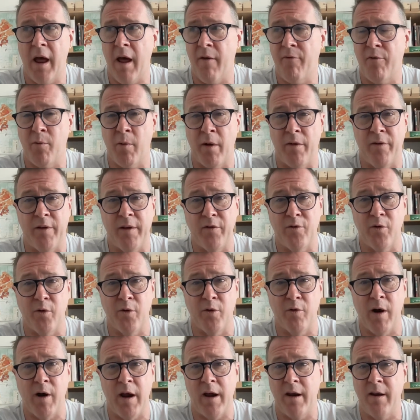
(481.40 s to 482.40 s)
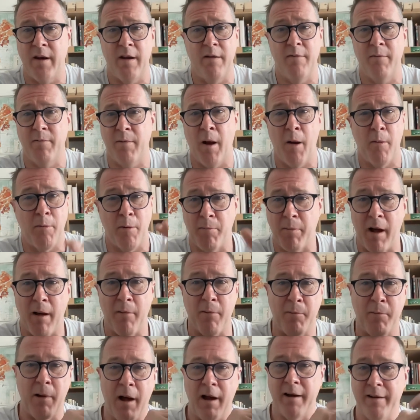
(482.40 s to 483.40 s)
everyone thinks you're great. And blah, blah, blah,
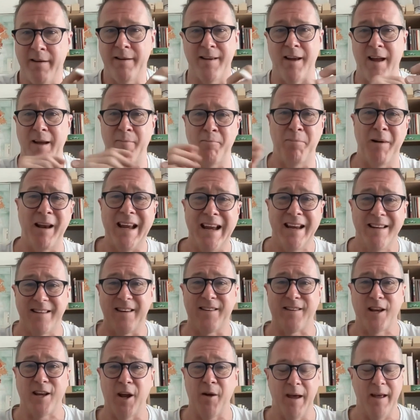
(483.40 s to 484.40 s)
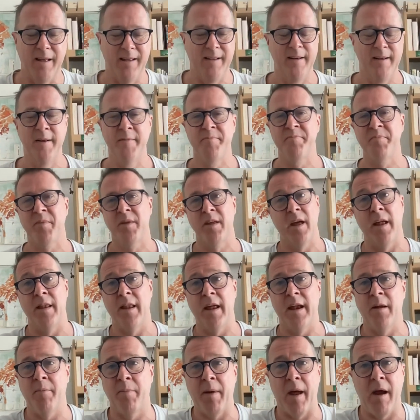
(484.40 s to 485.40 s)
blah, blah. Just like, please just do it. And
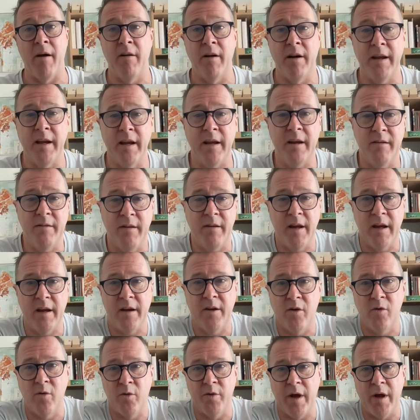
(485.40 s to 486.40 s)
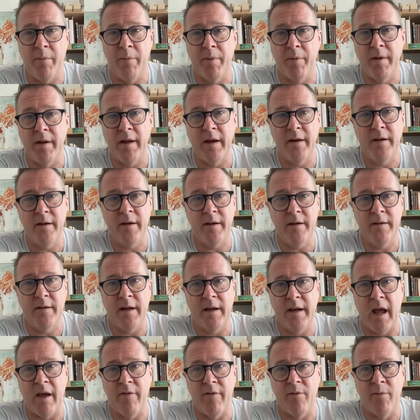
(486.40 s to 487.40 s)
then apparently he called up and they
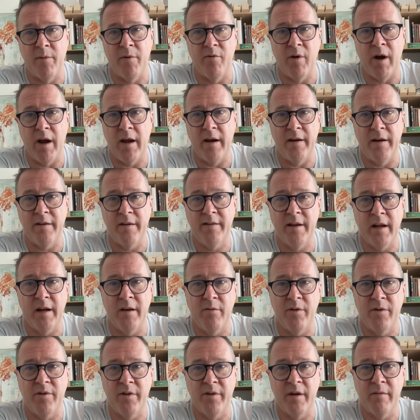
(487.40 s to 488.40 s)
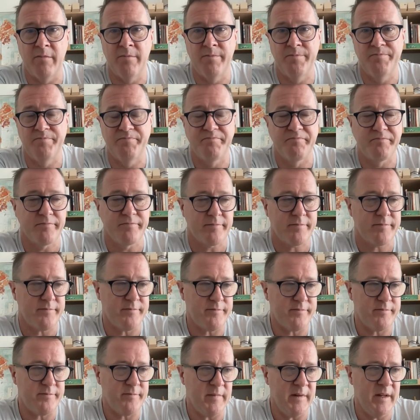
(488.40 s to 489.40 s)
gave him the rate. And he said it
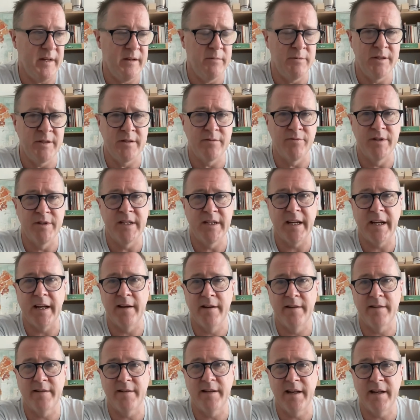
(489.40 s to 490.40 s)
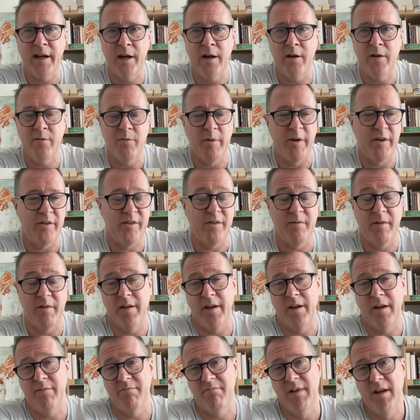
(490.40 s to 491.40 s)
was ridiculously low, which
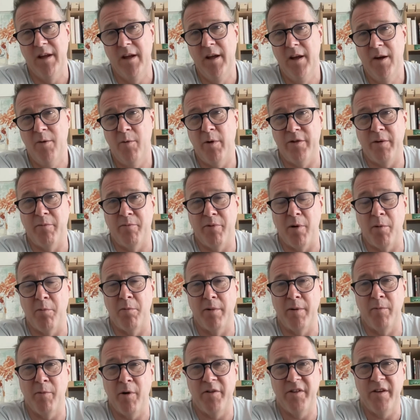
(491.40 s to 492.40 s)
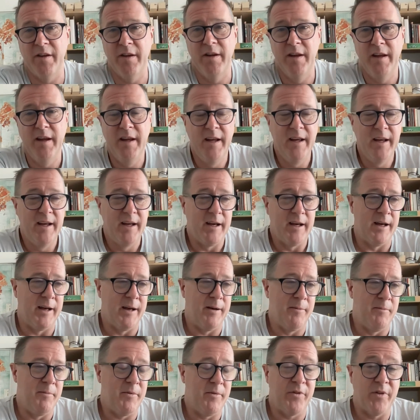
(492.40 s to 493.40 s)
it probably was.
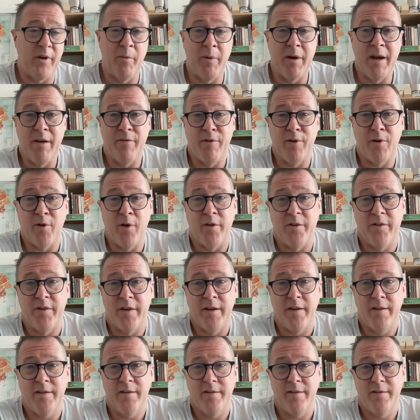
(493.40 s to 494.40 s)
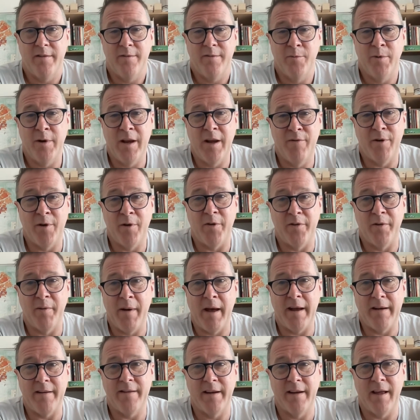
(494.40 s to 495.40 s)
So we never got to
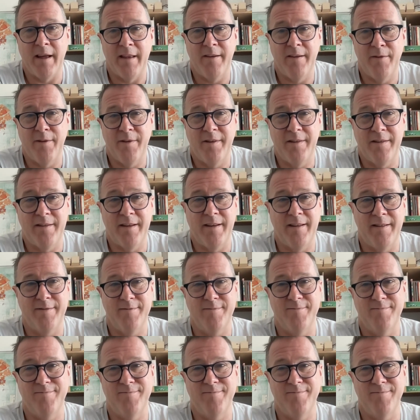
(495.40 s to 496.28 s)
act together, which is a.